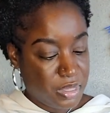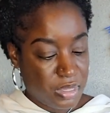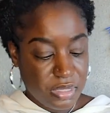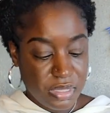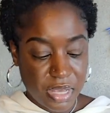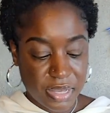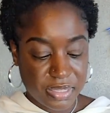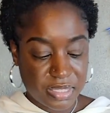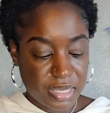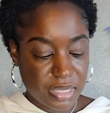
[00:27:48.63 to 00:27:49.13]

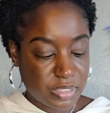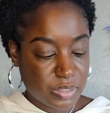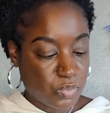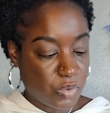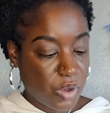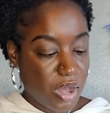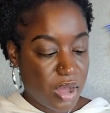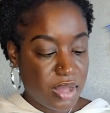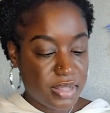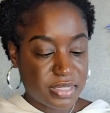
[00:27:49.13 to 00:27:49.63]
Yeah, 6 of
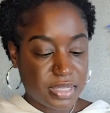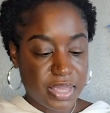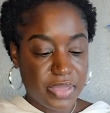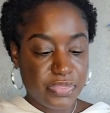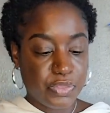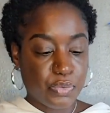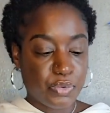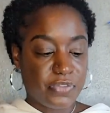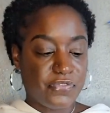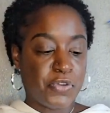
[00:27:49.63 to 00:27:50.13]
Wands in
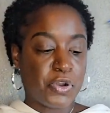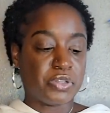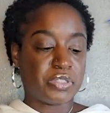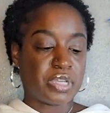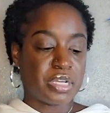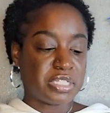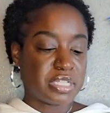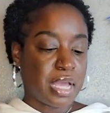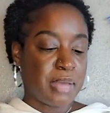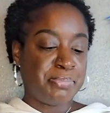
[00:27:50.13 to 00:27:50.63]
the reverse.
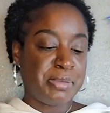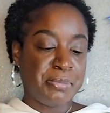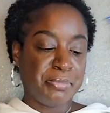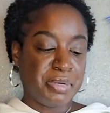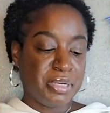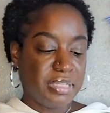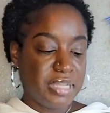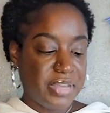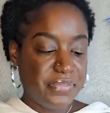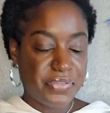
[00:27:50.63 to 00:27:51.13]
So top people
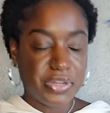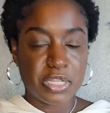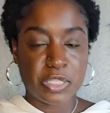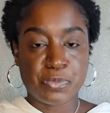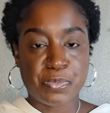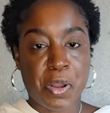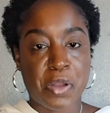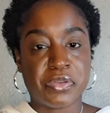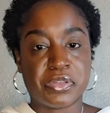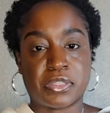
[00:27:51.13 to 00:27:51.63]
are leaving this
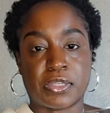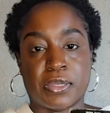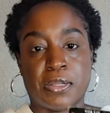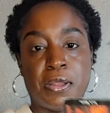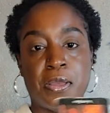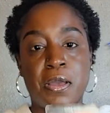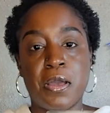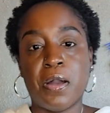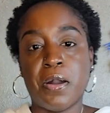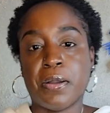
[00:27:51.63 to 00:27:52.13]

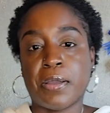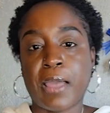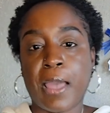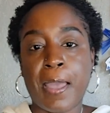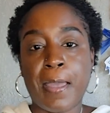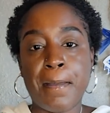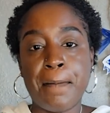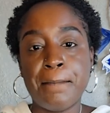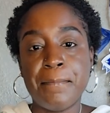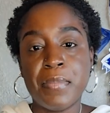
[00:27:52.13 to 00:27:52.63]
person,
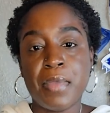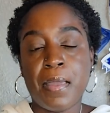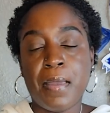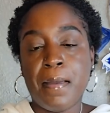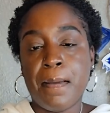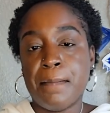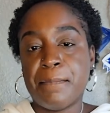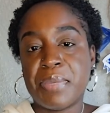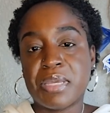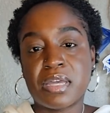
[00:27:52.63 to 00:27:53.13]
okay?
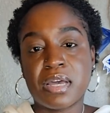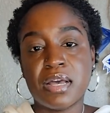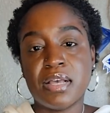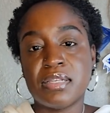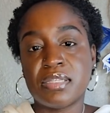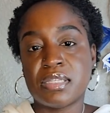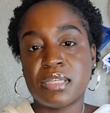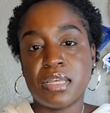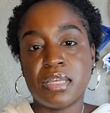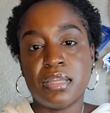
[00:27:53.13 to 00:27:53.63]

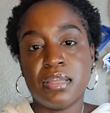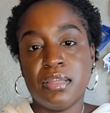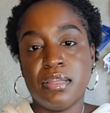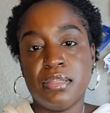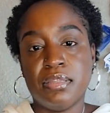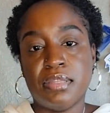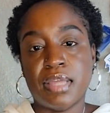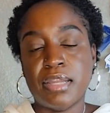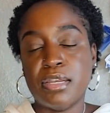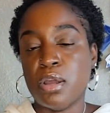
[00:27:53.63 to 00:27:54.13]
Because
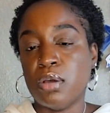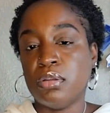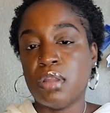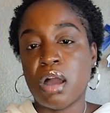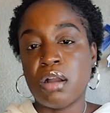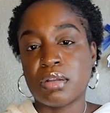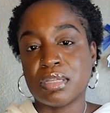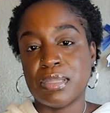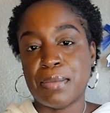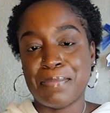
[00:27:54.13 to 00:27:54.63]
they no
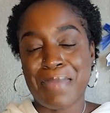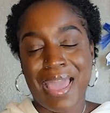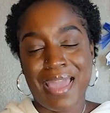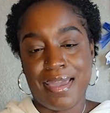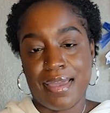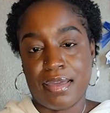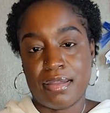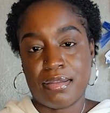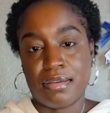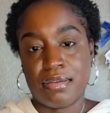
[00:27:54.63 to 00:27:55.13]
longer the
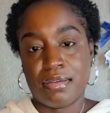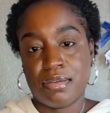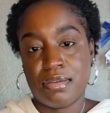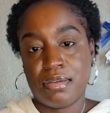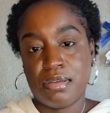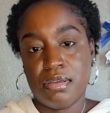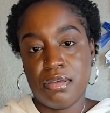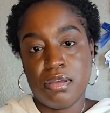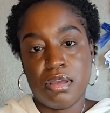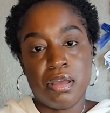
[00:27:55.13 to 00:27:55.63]
man.
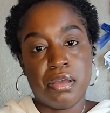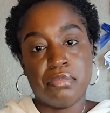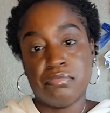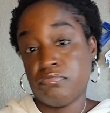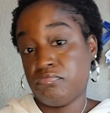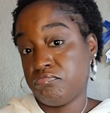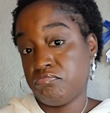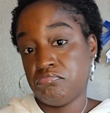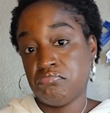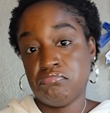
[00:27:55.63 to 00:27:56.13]

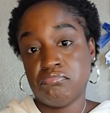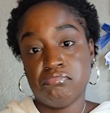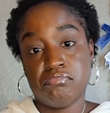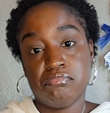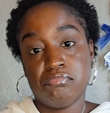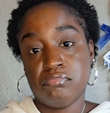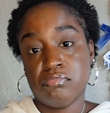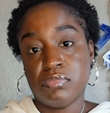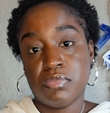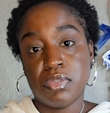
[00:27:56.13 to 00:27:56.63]

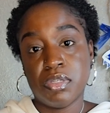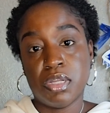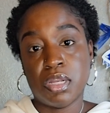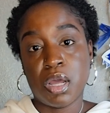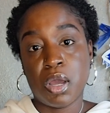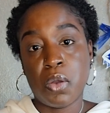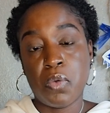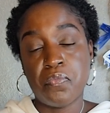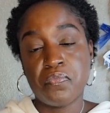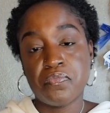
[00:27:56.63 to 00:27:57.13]

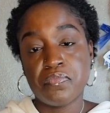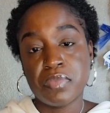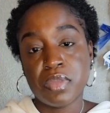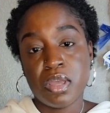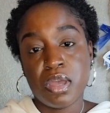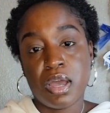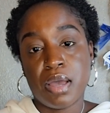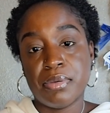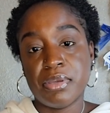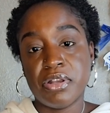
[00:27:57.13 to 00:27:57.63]

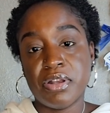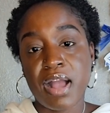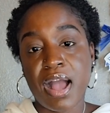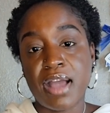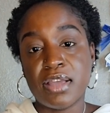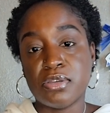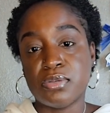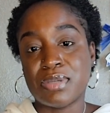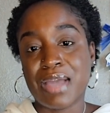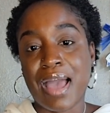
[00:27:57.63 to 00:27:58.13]
I'm hearing how
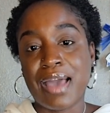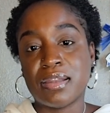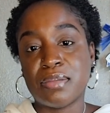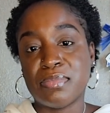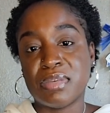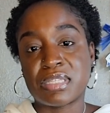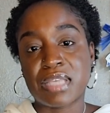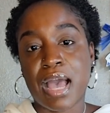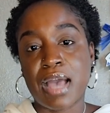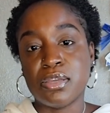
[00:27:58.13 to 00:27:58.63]
you got him
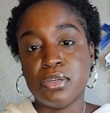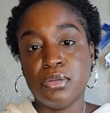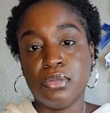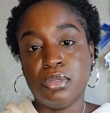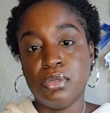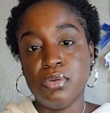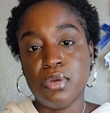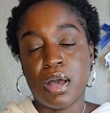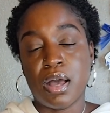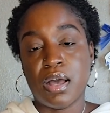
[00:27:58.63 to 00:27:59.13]
is how you
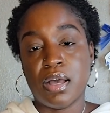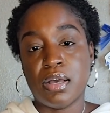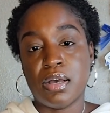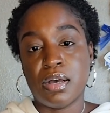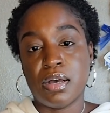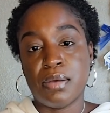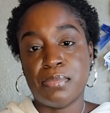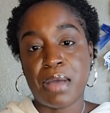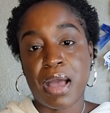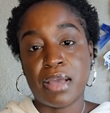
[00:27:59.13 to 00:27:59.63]

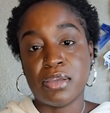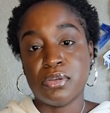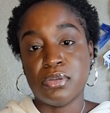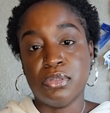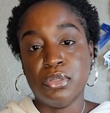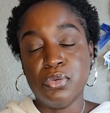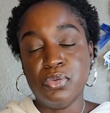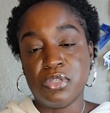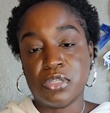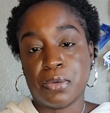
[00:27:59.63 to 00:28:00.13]

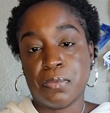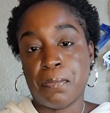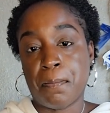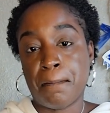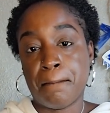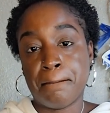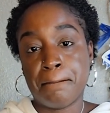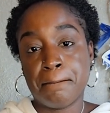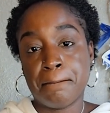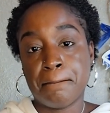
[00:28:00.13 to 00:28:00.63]
lose them.
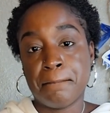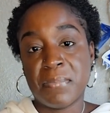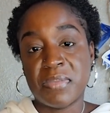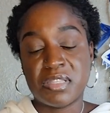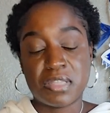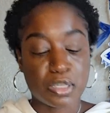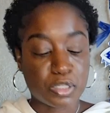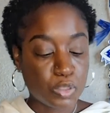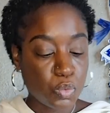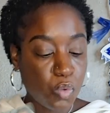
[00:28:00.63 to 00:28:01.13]

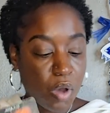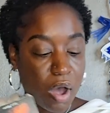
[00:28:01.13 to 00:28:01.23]
6 of